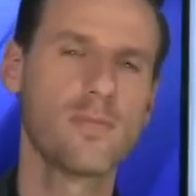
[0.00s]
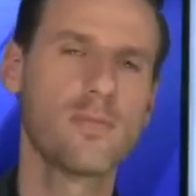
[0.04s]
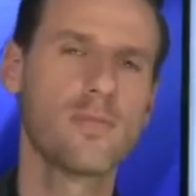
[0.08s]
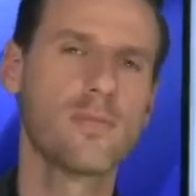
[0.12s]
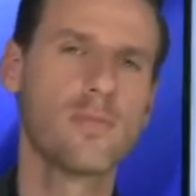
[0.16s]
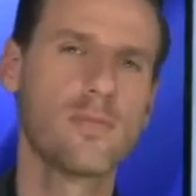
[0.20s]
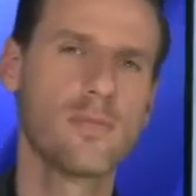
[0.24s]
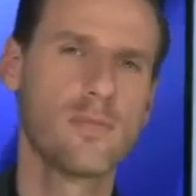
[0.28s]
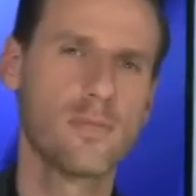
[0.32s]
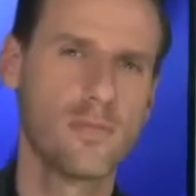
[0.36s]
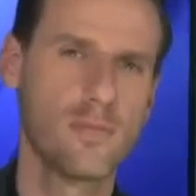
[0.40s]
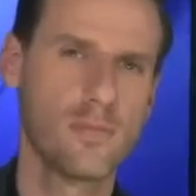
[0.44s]

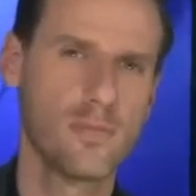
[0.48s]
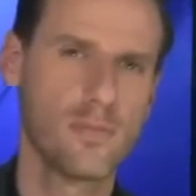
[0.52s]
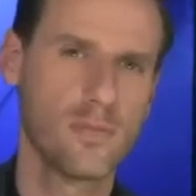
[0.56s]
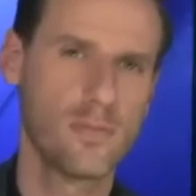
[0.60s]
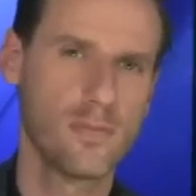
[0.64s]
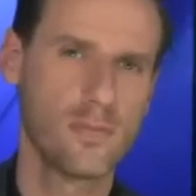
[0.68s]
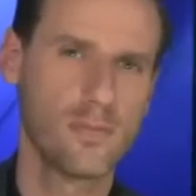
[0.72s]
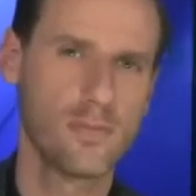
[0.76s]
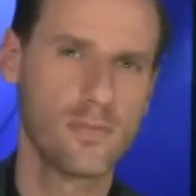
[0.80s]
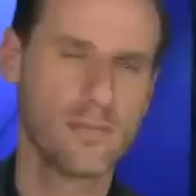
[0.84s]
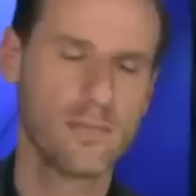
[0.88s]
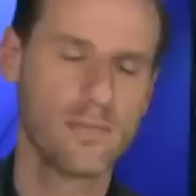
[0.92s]

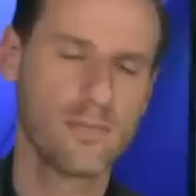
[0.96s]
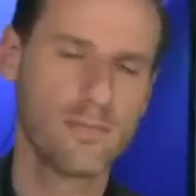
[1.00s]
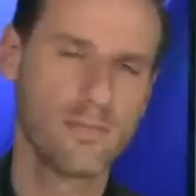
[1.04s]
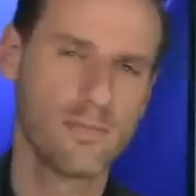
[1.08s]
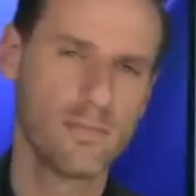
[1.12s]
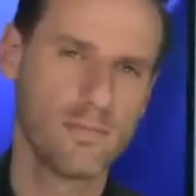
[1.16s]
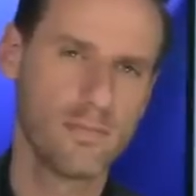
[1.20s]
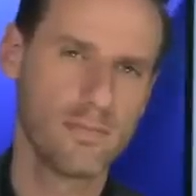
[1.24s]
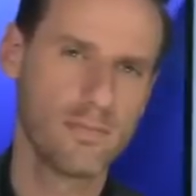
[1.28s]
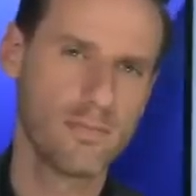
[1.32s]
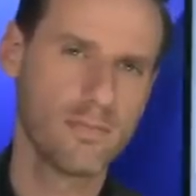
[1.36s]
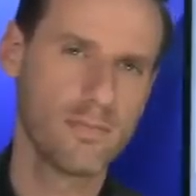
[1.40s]

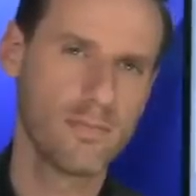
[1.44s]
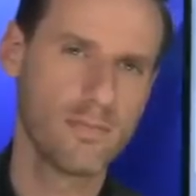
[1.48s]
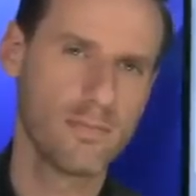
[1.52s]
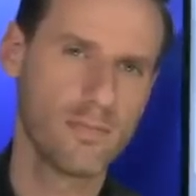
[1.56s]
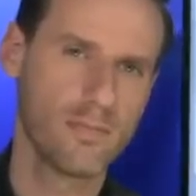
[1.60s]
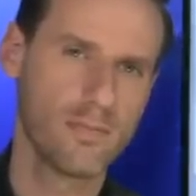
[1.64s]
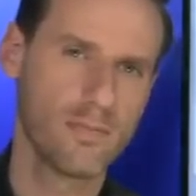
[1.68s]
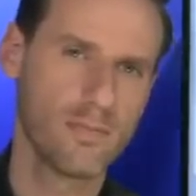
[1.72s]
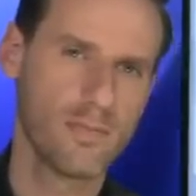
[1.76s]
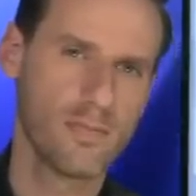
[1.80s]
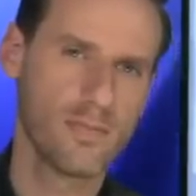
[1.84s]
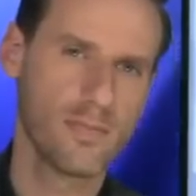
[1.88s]

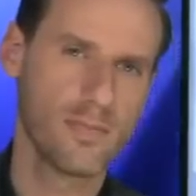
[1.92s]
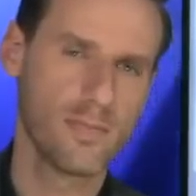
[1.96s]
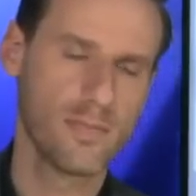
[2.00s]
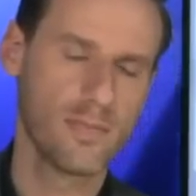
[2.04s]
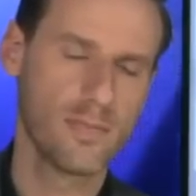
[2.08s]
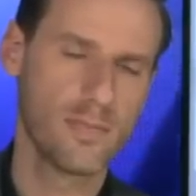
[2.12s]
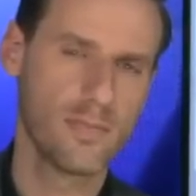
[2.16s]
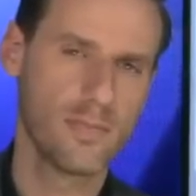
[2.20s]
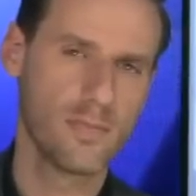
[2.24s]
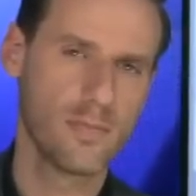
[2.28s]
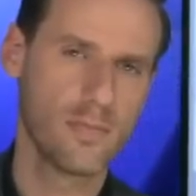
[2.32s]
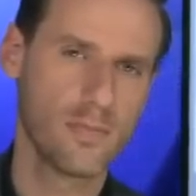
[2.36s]

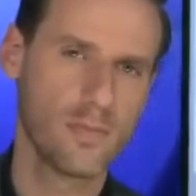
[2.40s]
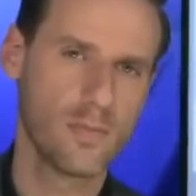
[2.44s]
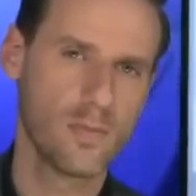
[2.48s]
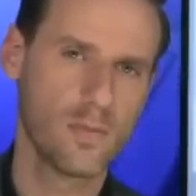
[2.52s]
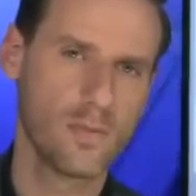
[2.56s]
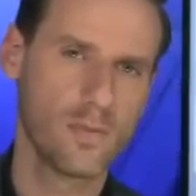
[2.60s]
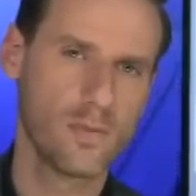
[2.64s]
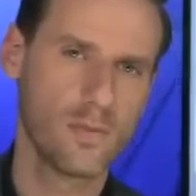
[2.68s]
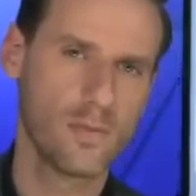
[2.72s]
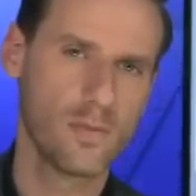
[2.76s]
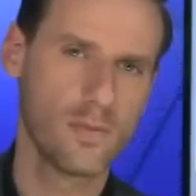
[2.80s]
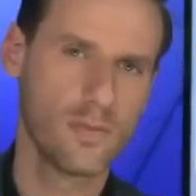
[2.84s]

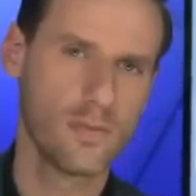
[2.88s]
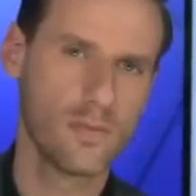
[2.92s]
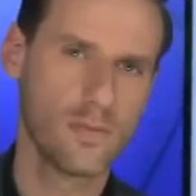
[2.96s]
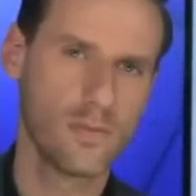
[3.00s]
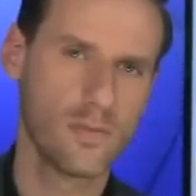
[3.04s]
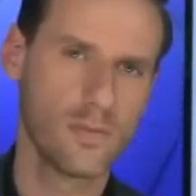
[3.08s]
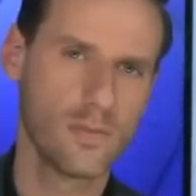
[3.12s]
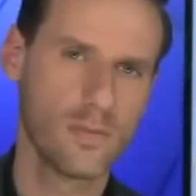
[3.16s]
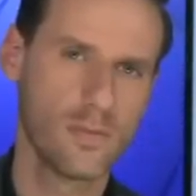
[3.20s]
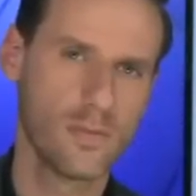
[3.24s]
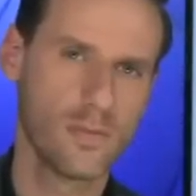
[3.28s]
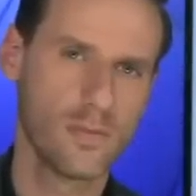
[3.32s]

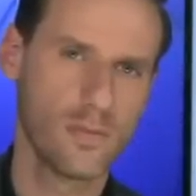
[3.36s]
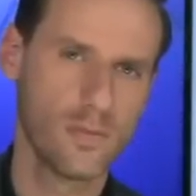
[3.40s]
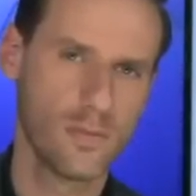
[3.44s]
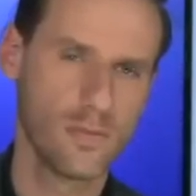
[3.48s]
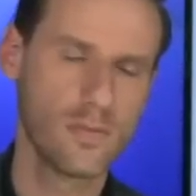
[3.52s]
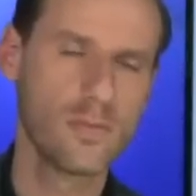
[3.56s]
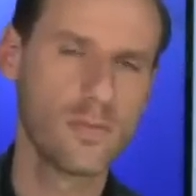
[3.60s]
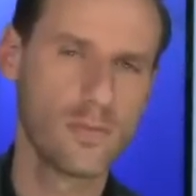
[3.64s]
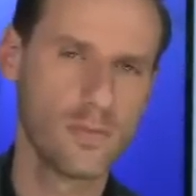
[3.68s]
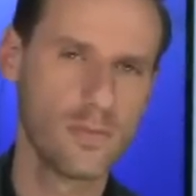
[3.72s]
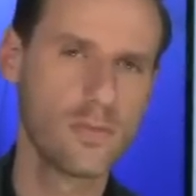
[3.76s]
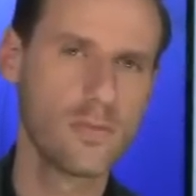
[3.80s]

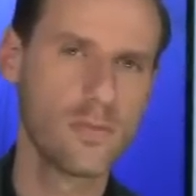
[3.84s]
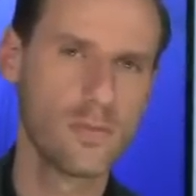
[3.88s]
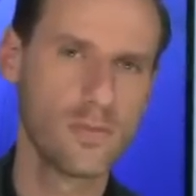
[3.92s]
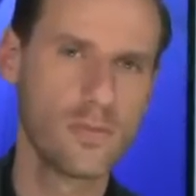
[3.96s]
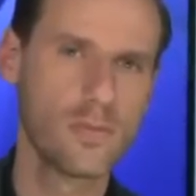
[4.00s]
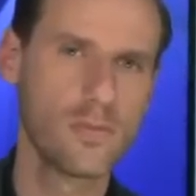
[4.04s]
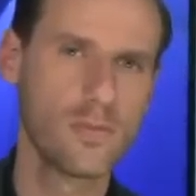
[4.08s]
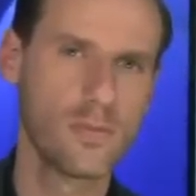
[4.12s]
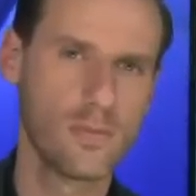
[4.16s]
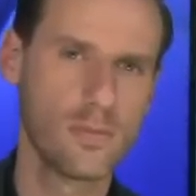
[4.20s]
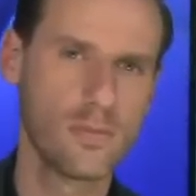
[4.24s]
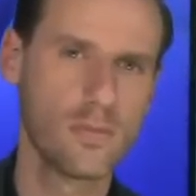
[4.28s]

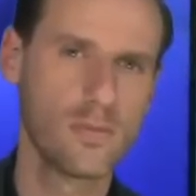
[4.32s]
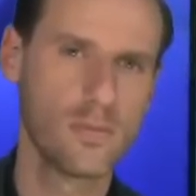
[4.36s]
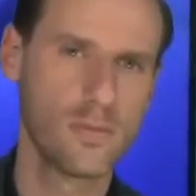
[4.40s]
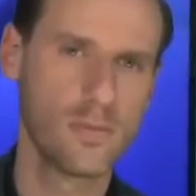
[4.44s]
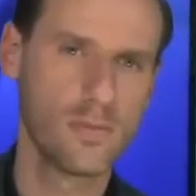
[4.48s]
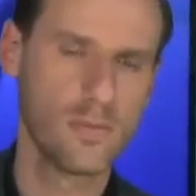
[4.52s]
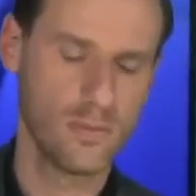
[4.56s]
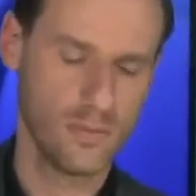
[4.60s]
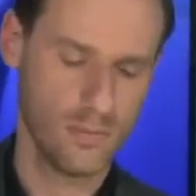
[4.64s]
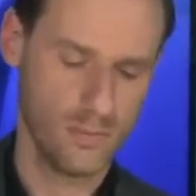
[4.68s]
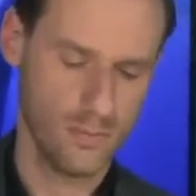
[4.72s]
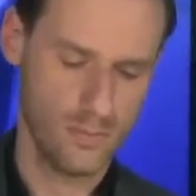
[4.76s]

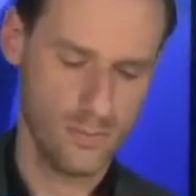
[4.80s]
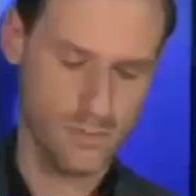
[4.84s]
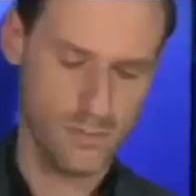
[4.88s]
(not speaking)